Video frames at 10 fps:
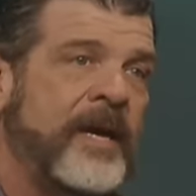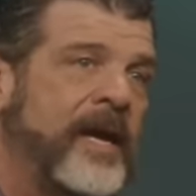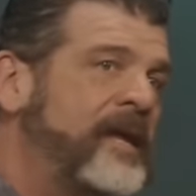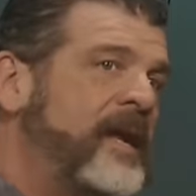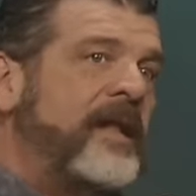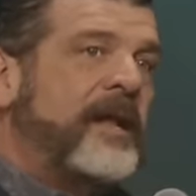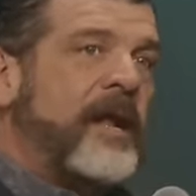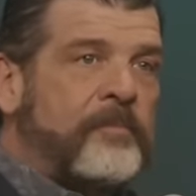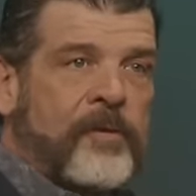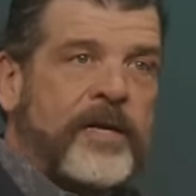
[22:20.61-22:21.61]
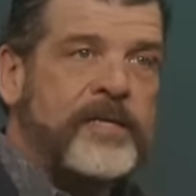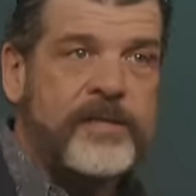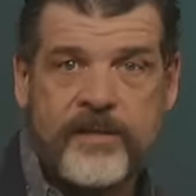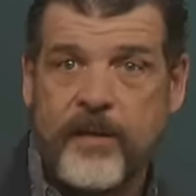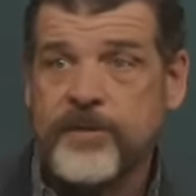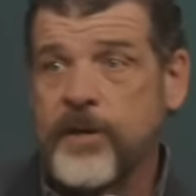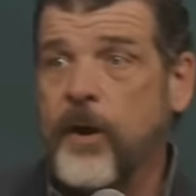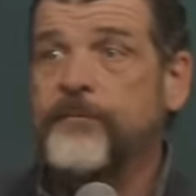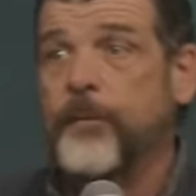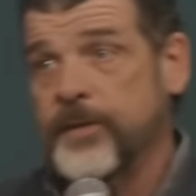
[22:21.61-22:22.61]
It ended at a place that was
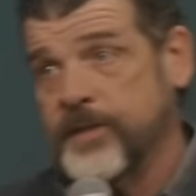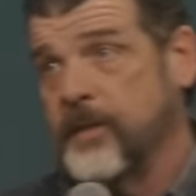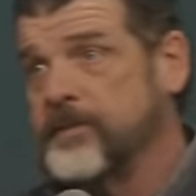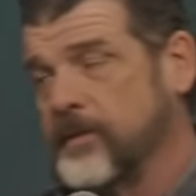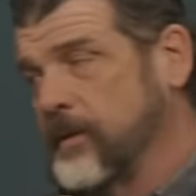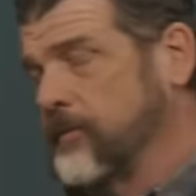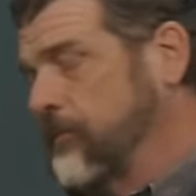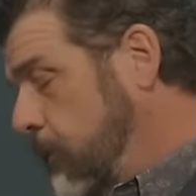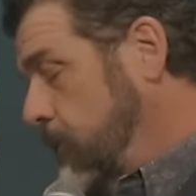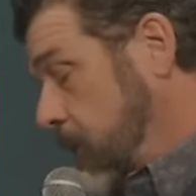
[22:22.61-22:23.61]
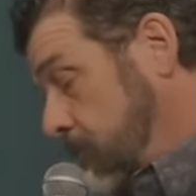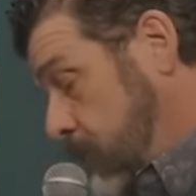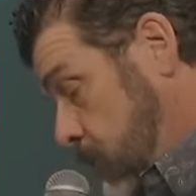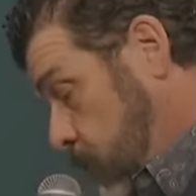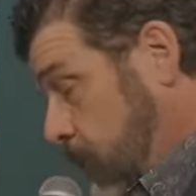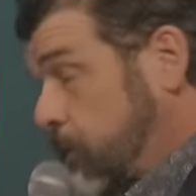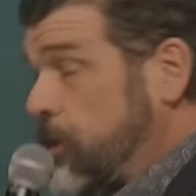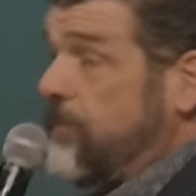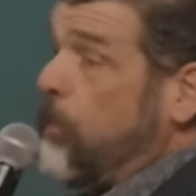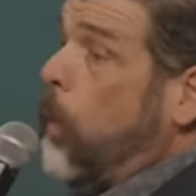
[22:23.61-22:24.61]
called Fort Sumter, and Fort Sumter is where the
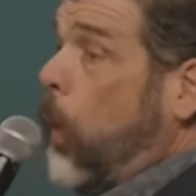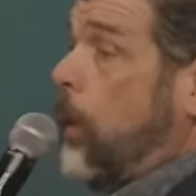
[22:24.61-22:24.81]
Civil War